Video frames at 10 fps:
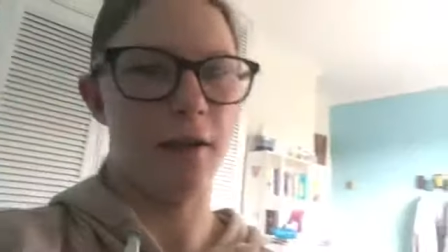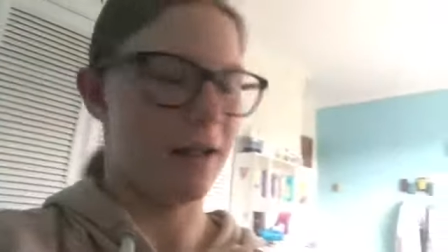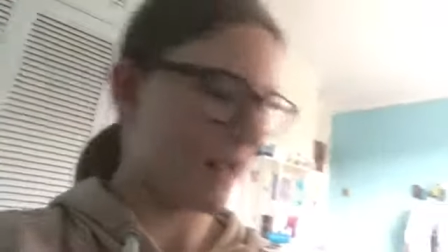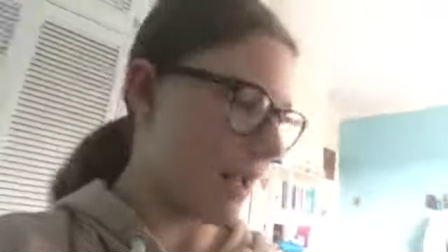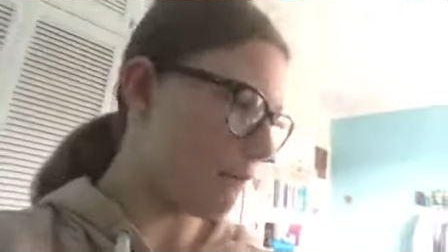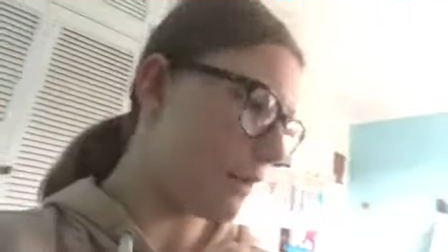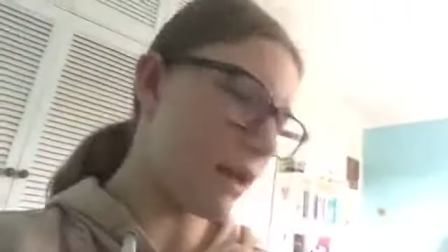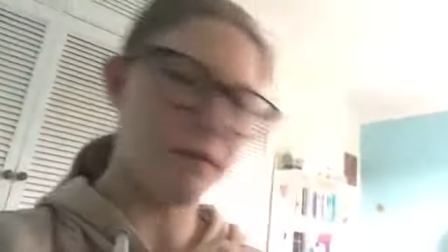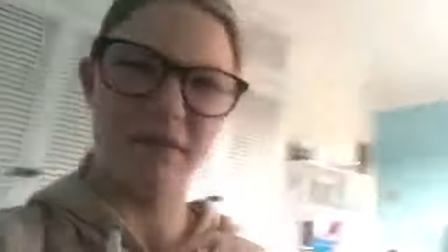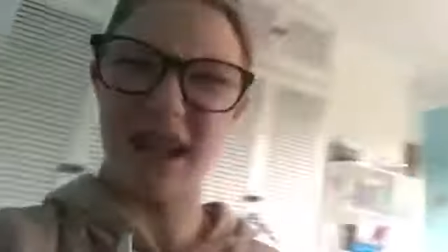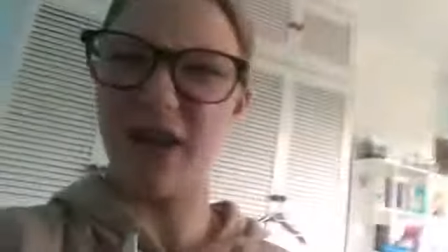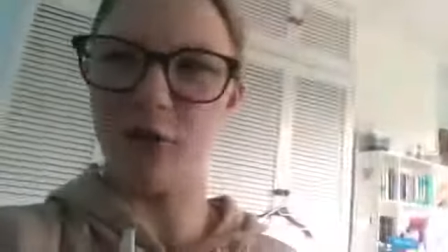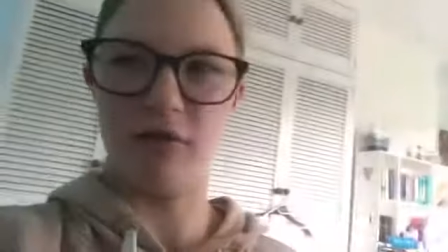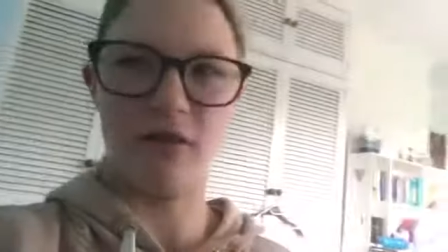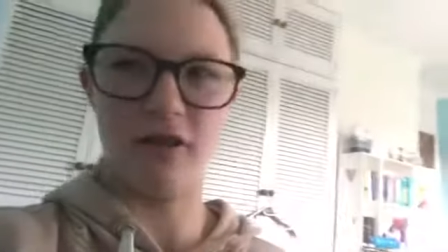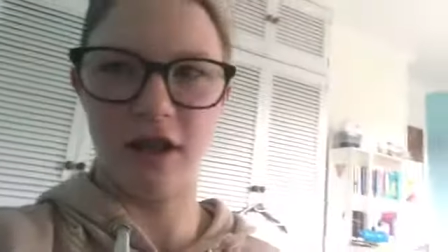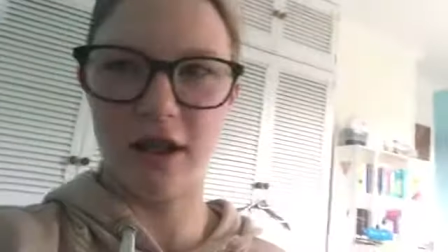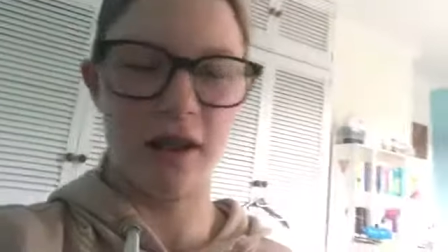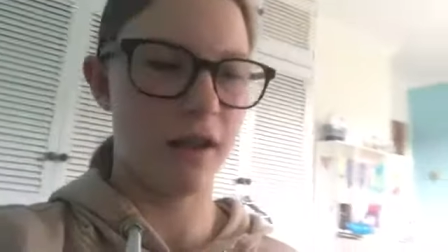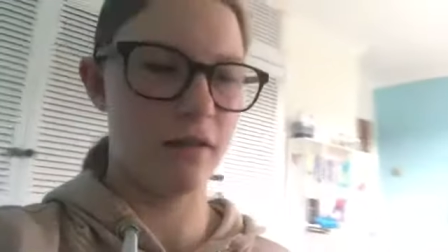it kept me like really
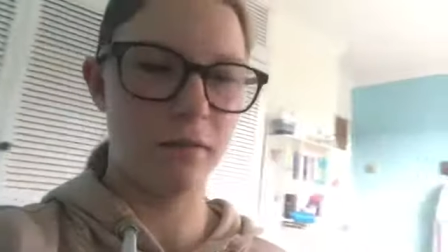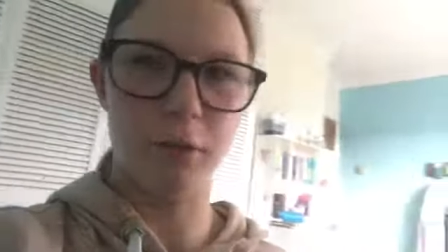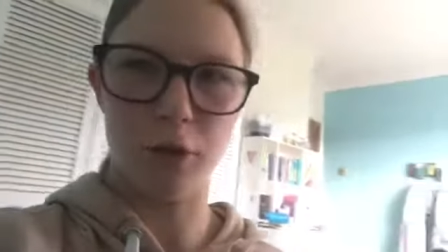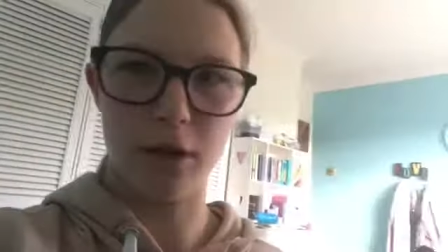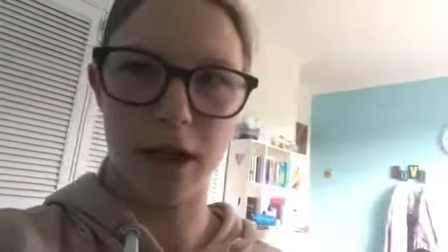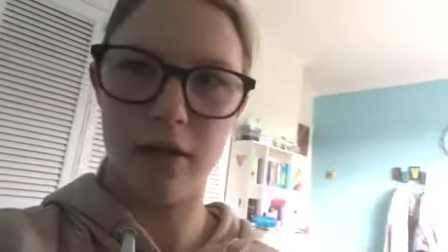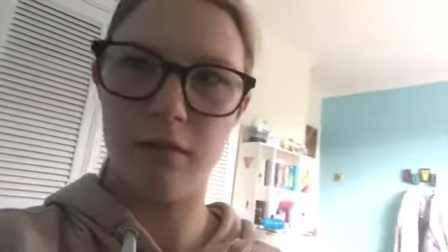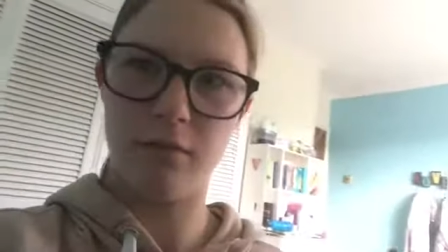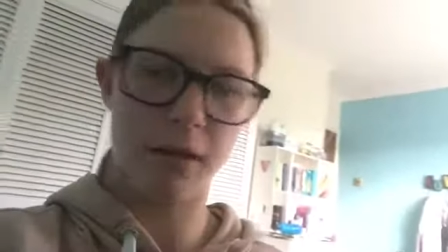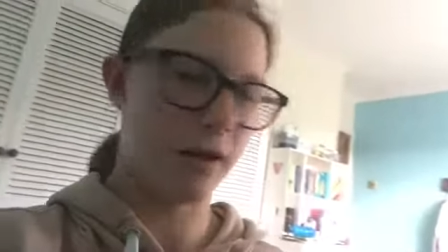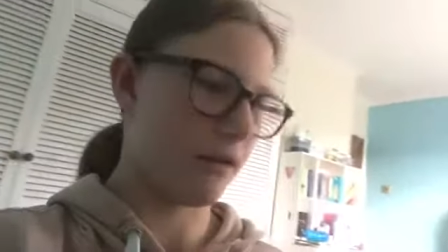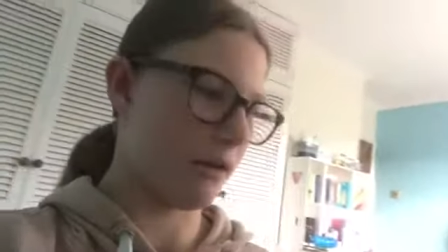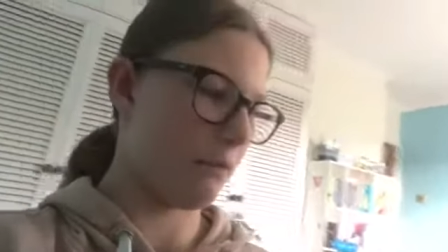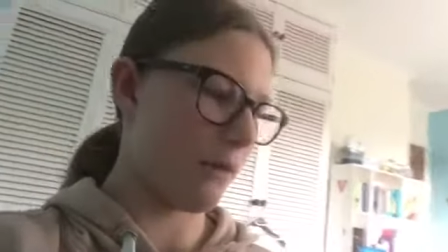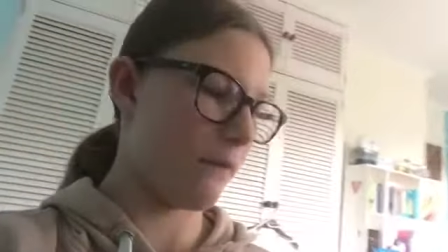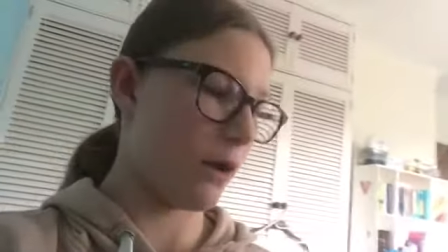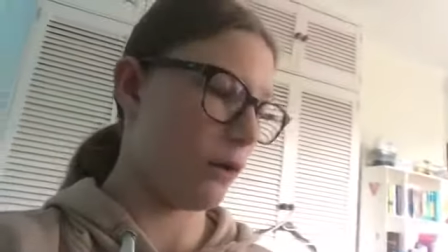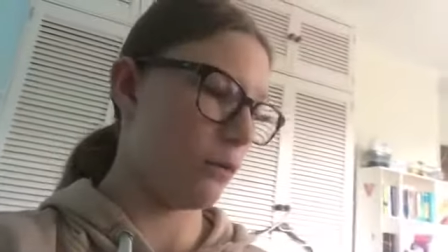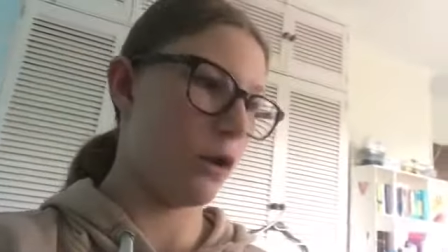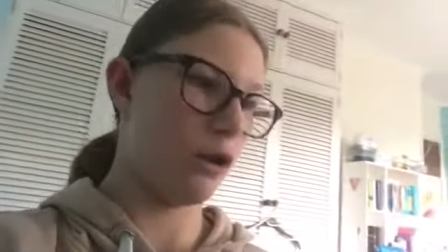concentrated to be honest because like my phone
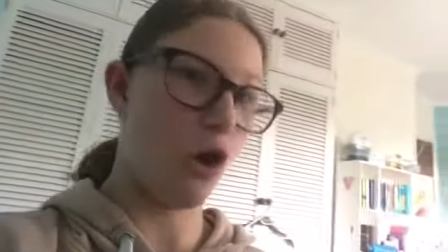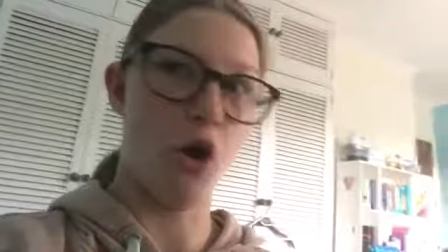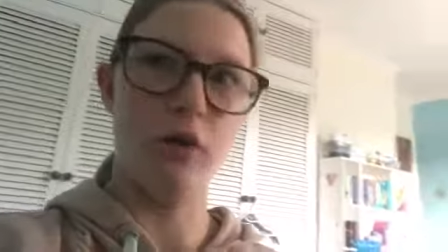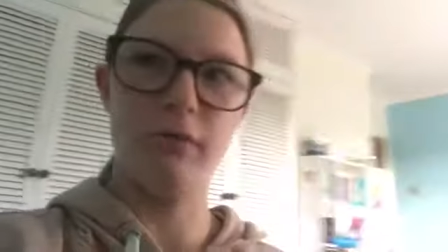wasn't off,